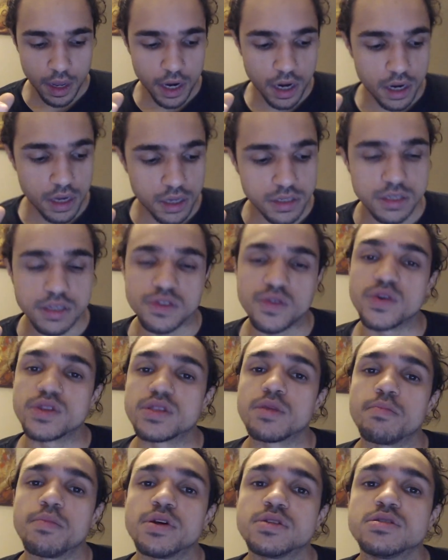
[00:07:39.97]
Let's see what
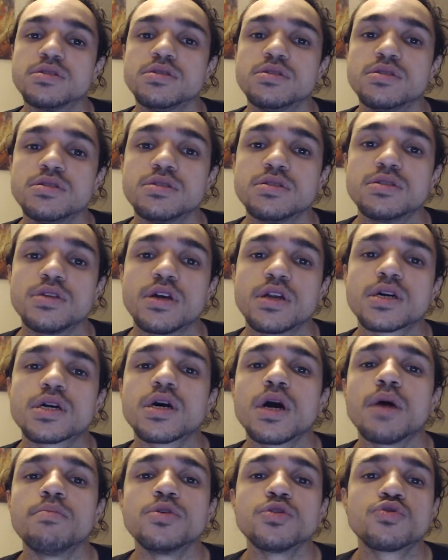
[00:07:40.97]
the messages that are
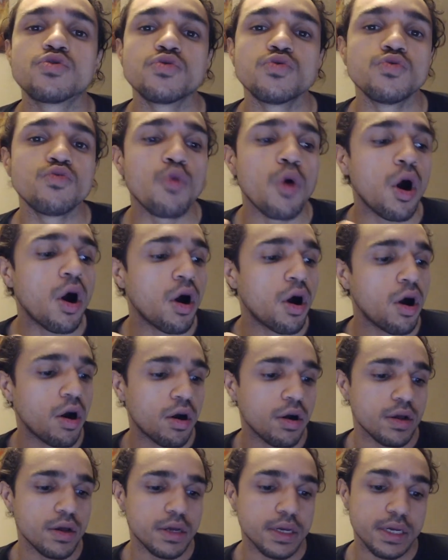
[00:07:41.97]
coming through
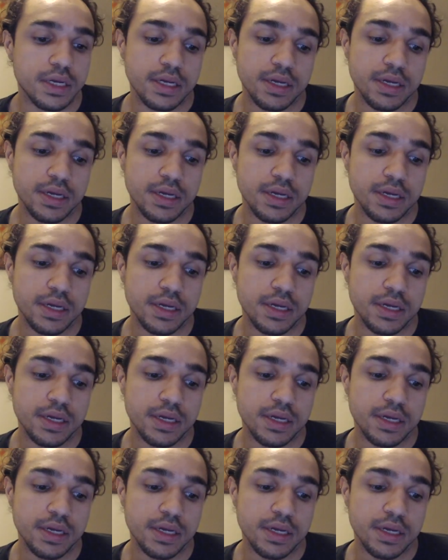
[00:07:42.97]
are.